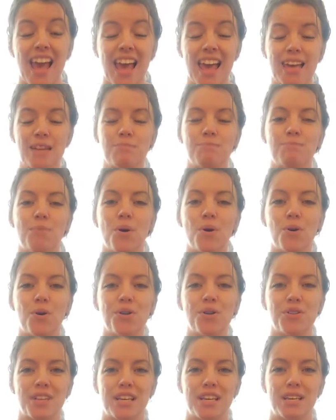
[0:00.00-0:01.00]
and
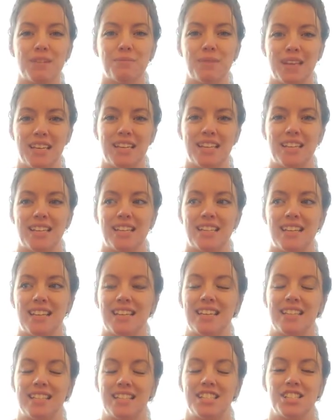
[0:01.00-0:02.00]
pull them in
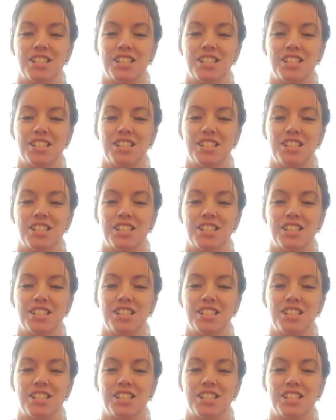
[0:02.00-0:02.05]
and